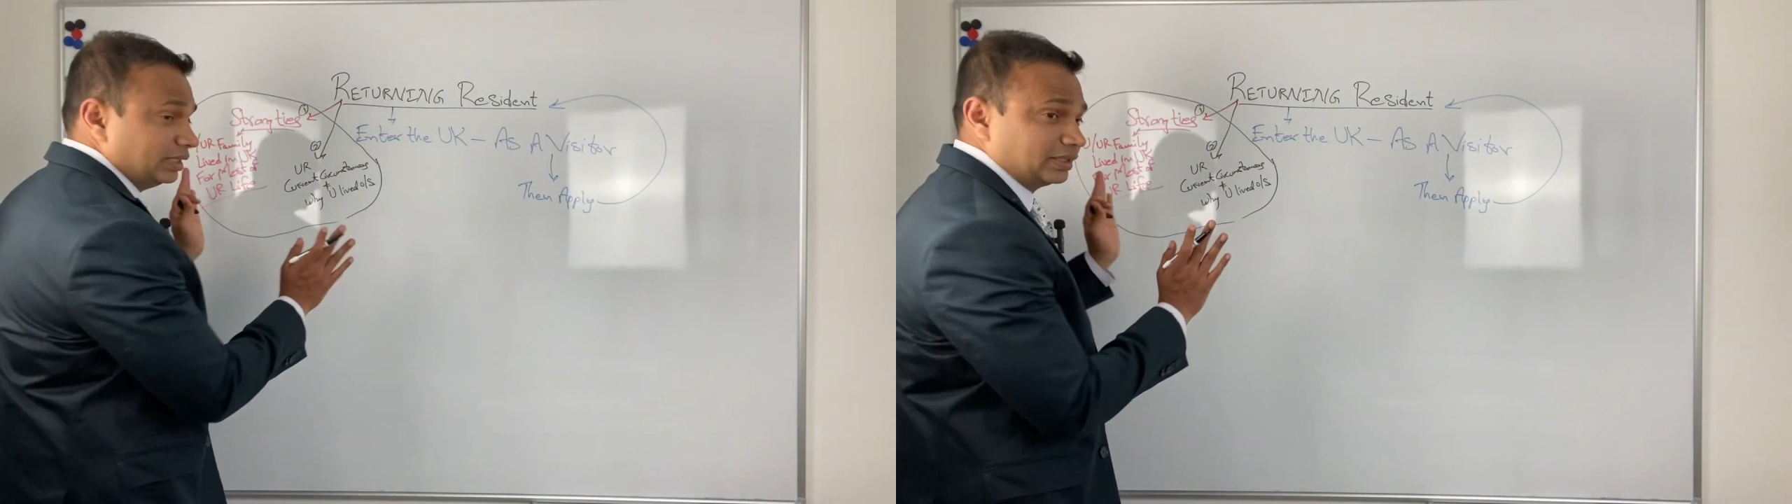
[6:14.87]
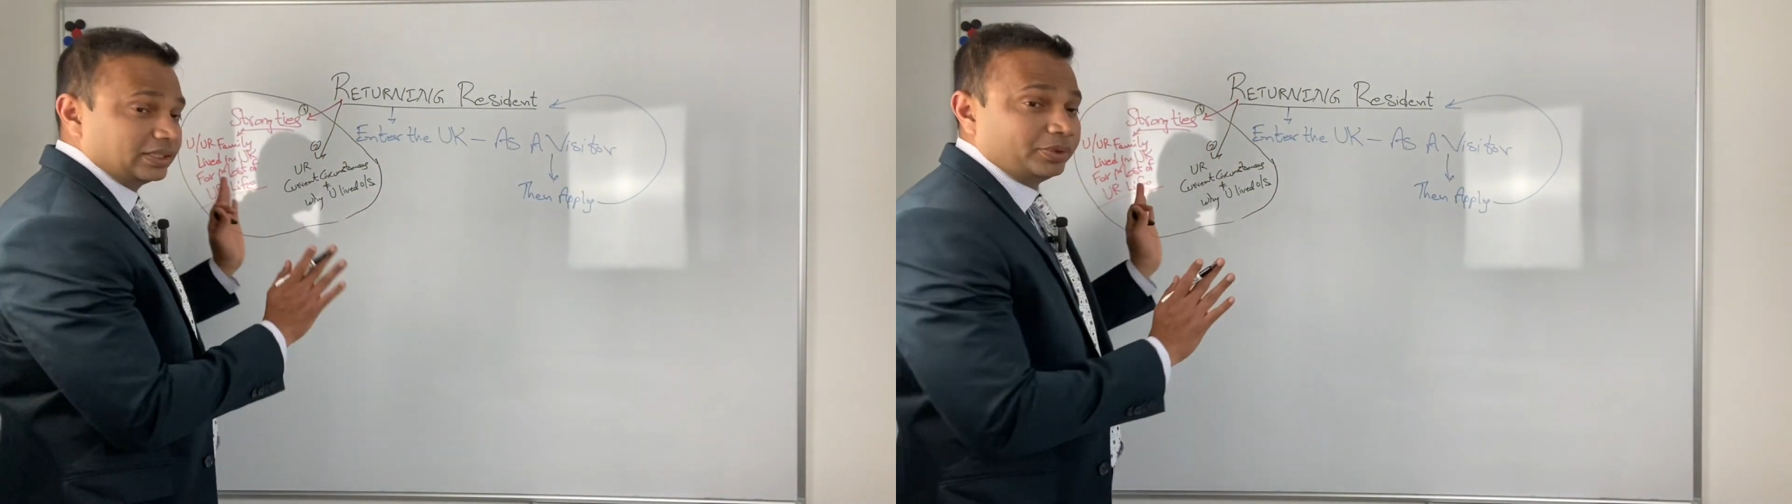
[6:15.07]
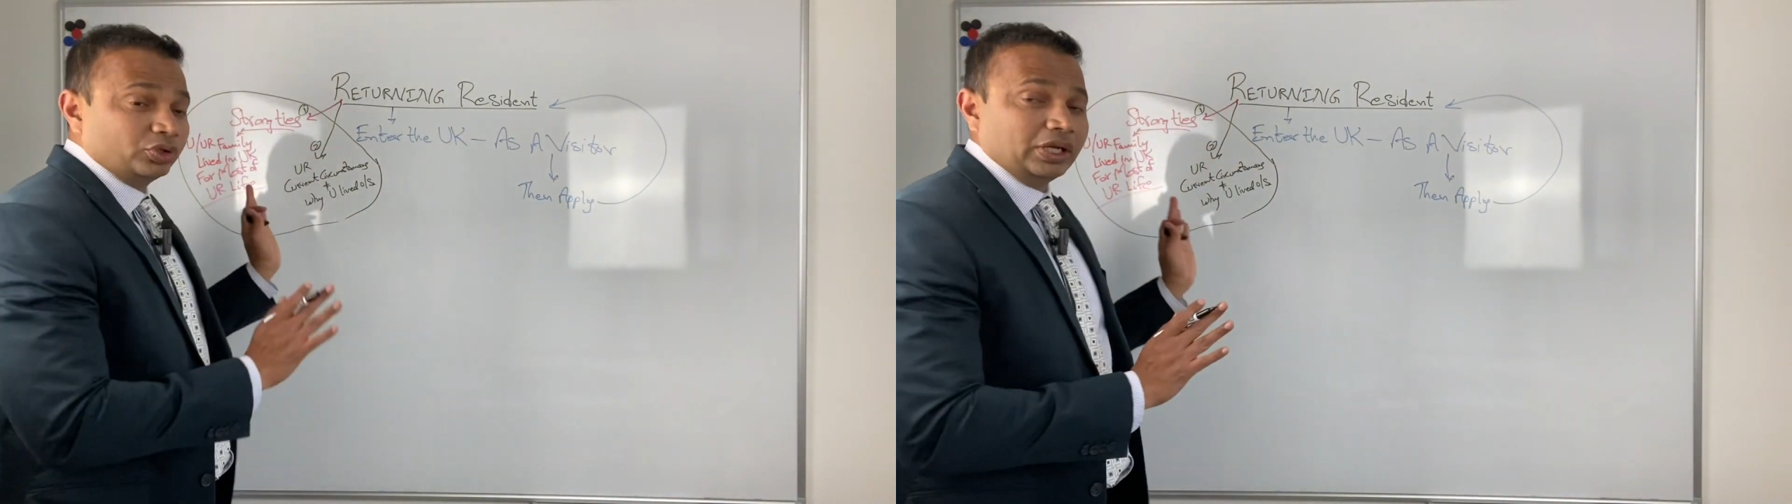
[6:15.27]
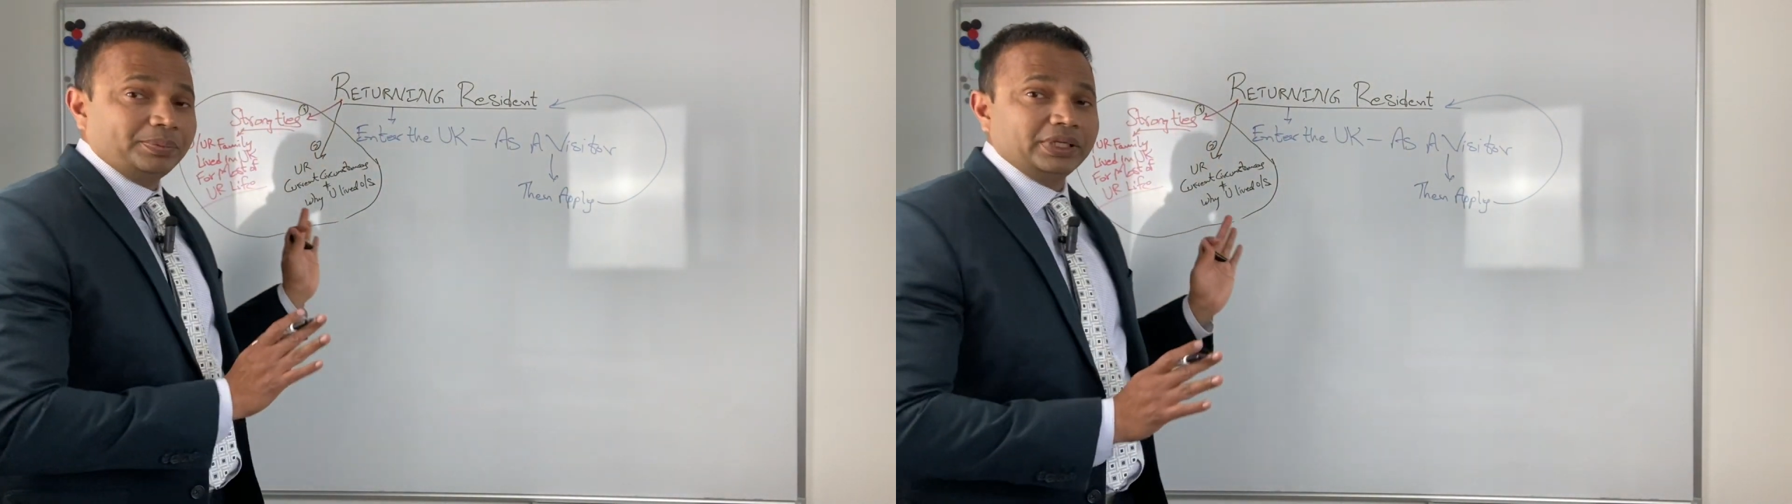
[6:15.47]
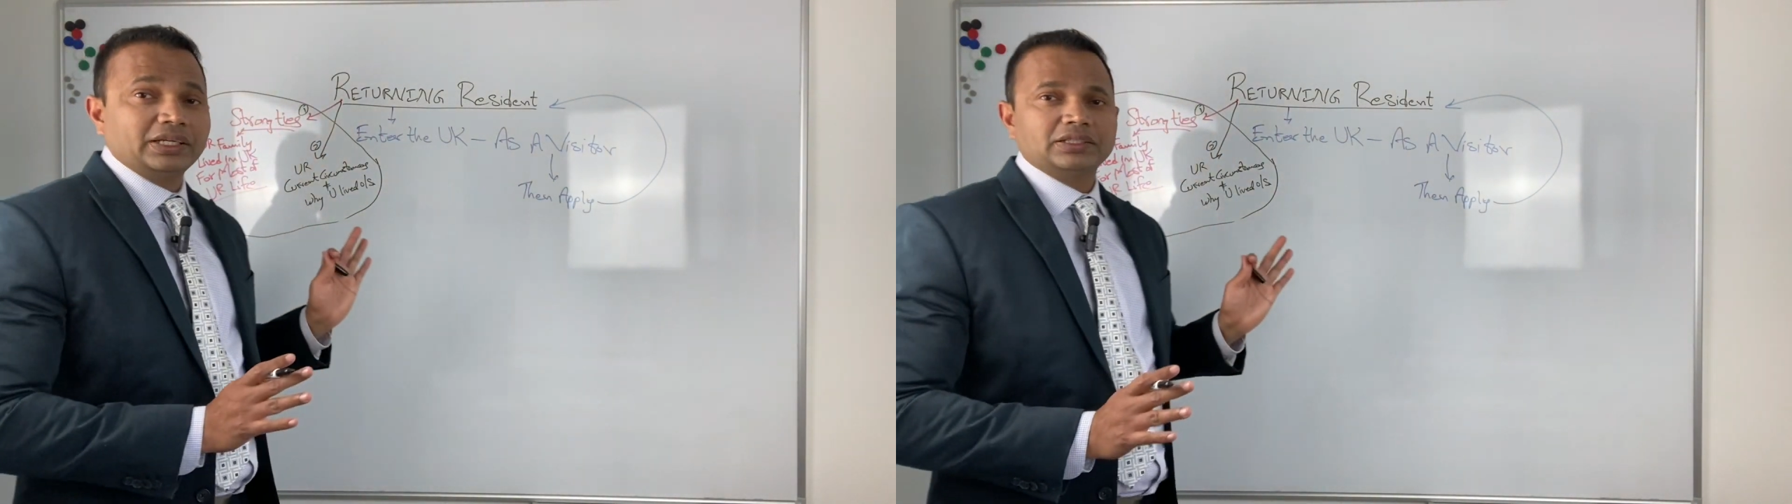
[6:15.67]
This is about the
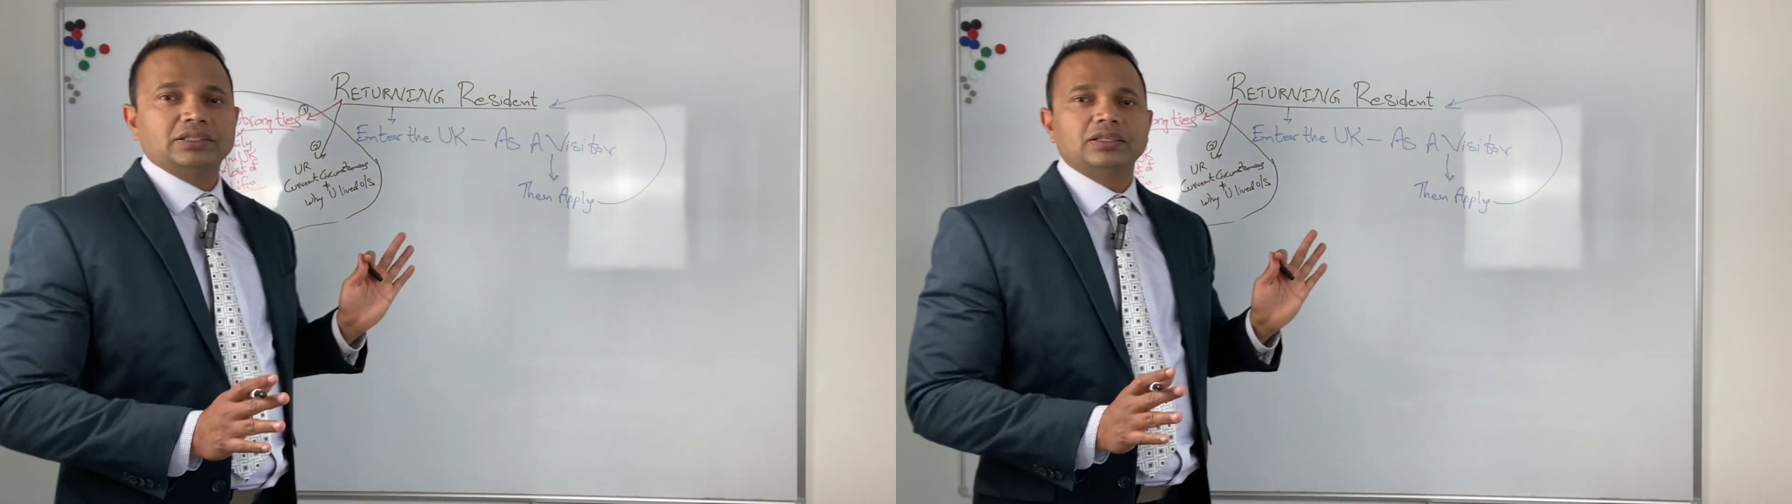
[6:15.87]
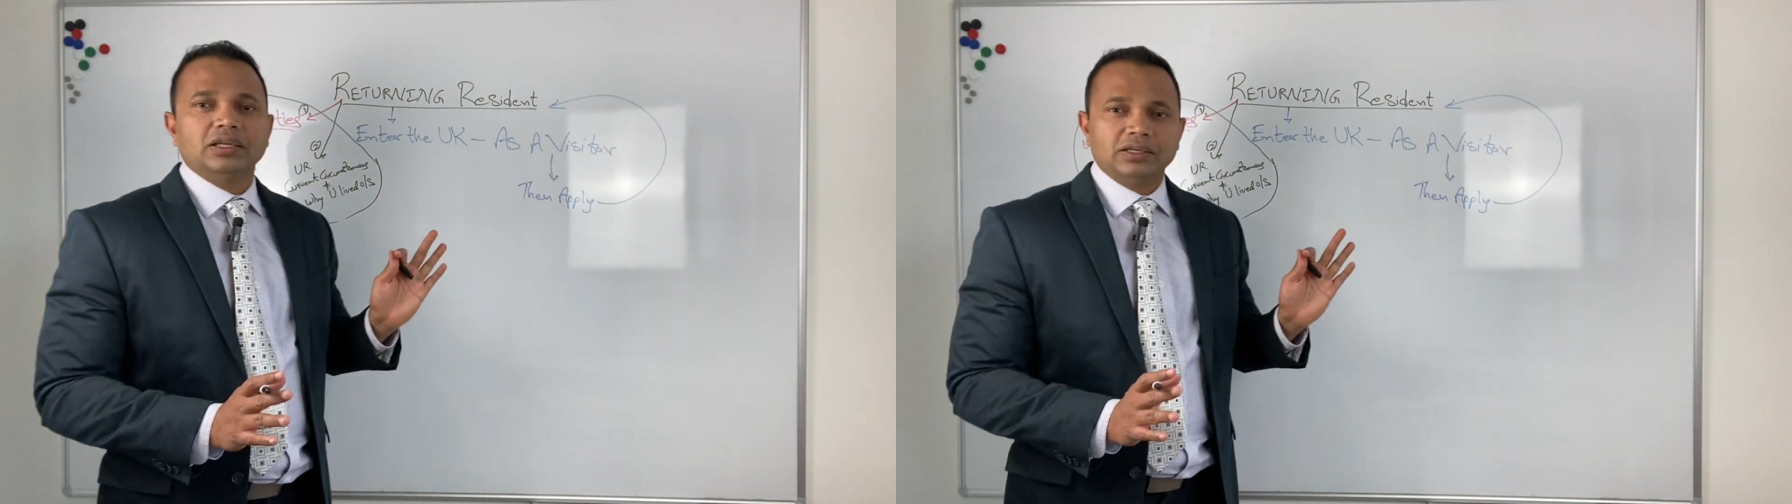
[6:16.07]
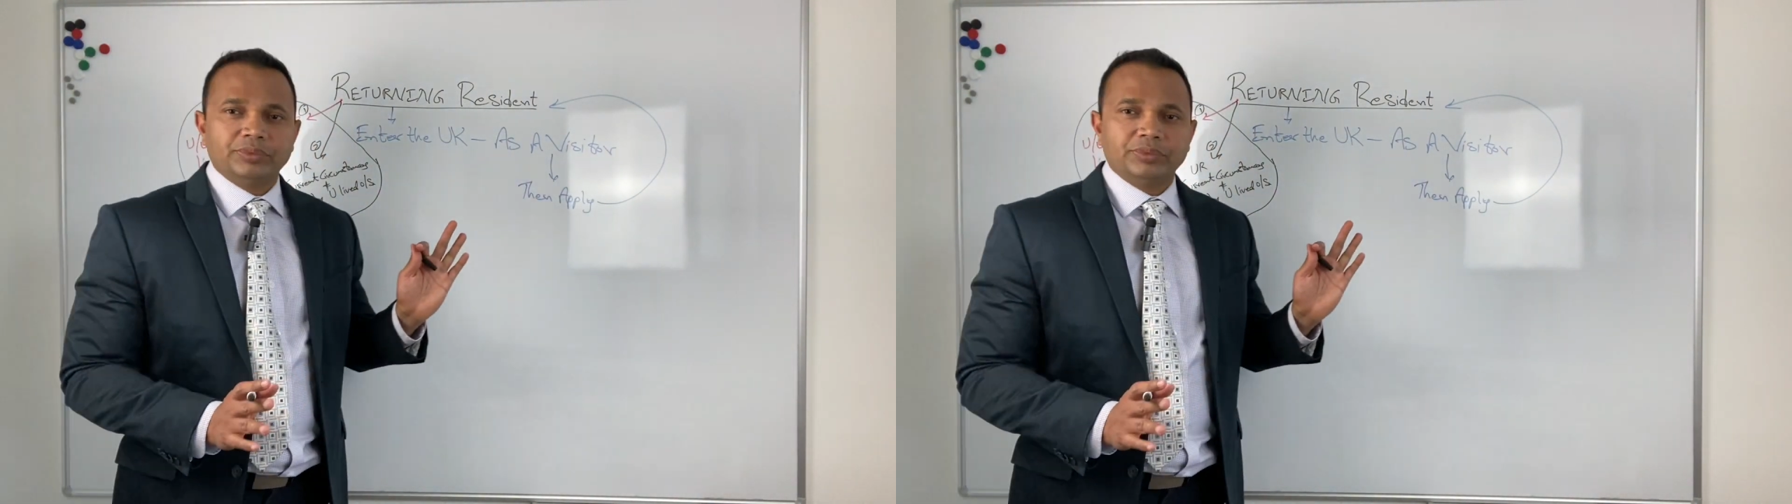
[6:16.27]
application.